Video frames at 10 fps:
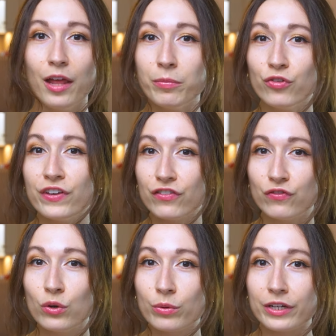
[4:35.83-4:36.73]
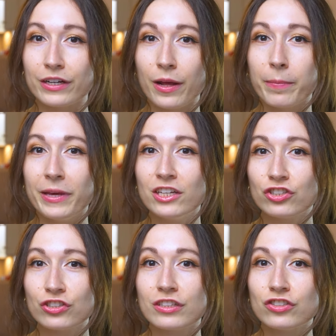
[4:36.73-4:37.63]
And moving forward, make
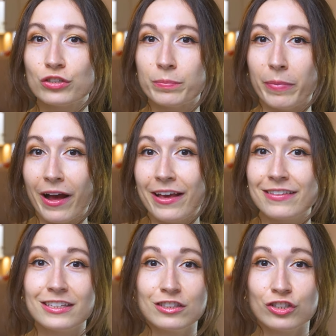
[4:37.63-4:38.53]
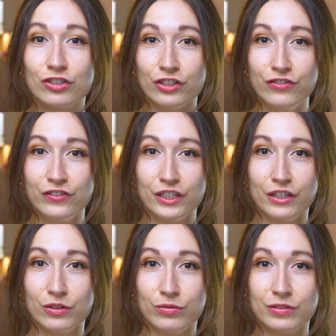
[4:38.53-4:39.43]
sure that you're buying things that are good for
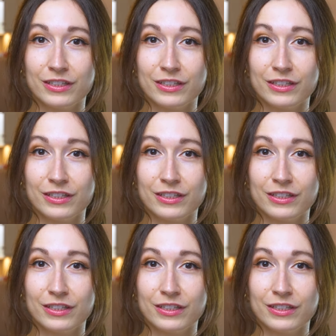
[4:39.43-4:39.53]
you